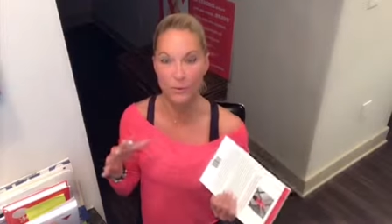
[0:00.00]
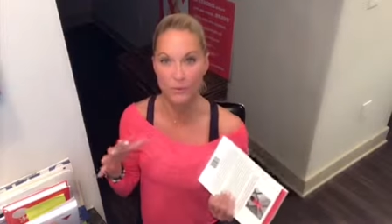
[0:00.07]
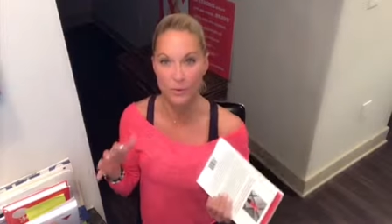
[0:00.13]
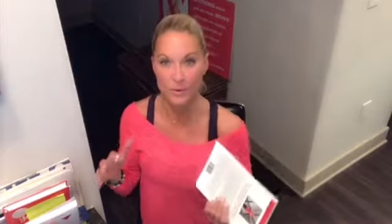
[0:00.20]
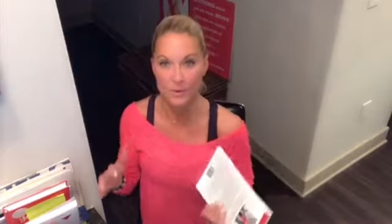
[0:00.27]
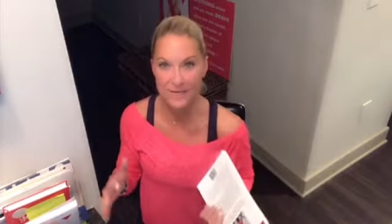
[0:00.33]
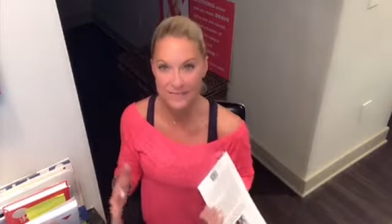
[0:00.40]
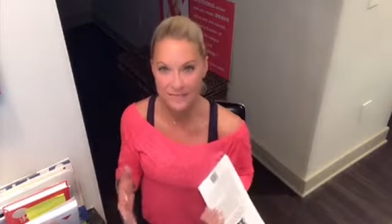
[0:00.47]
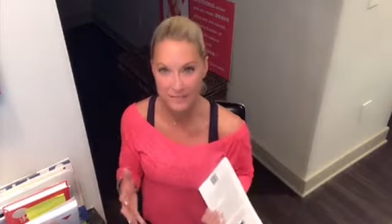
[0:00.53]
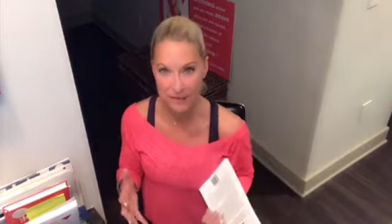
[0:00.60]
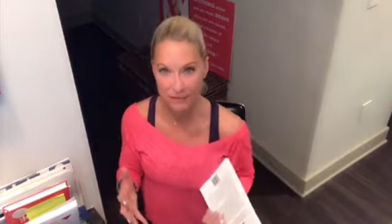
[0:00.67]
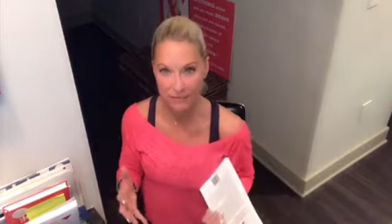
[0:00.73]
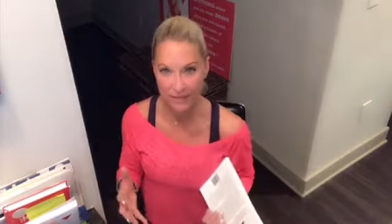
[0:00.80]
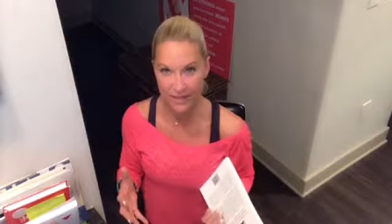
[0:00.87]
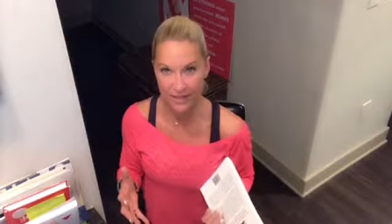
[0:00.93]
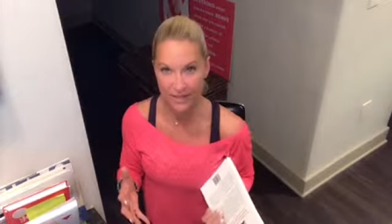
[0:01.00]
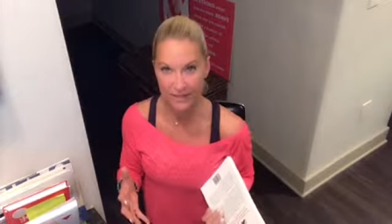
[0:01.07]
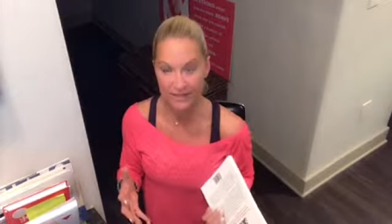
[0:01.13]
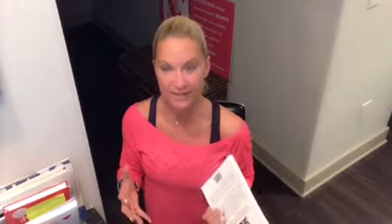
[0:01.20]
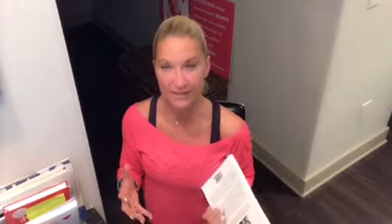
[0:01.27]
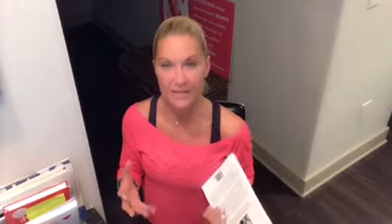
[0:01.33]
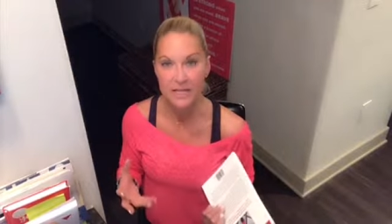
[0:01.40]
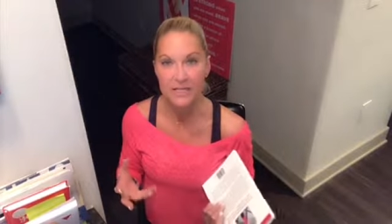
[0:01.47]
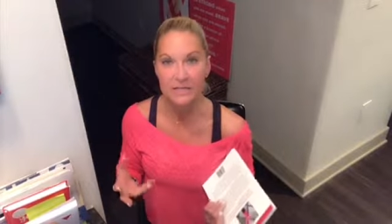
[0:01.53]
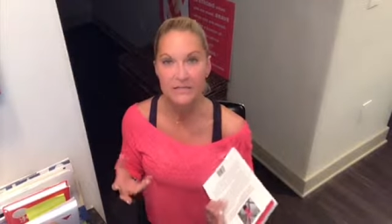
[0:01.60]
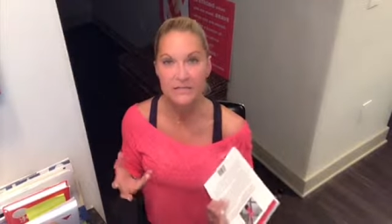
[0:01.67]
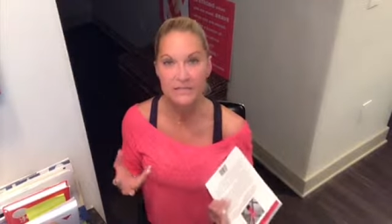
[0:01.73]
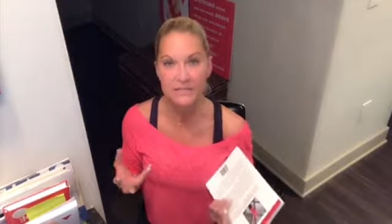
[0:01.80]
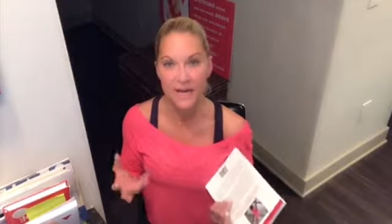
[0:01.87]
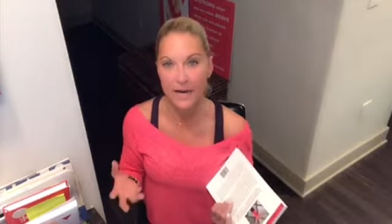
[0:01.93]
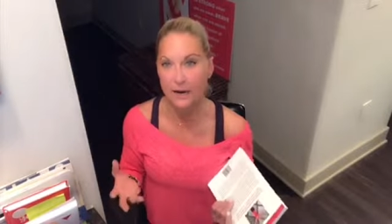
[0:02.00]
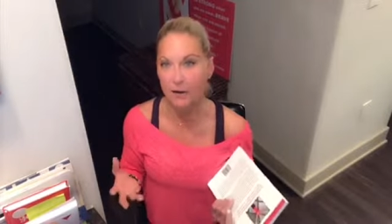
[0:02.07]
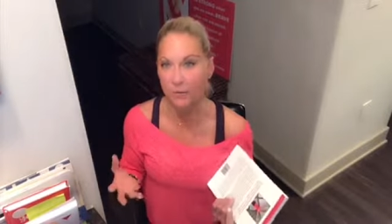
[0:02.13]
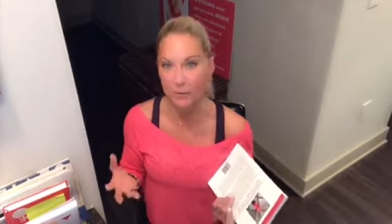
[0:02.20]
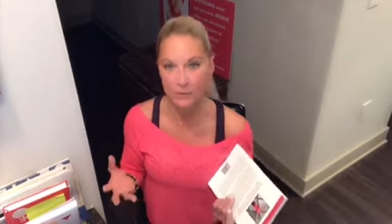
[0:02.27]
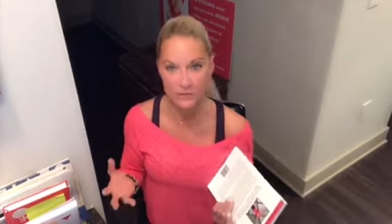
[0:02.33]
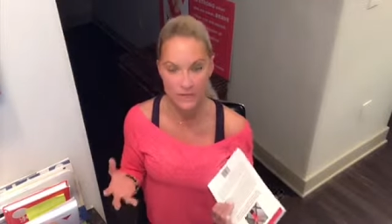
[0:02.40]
put myself in terrible,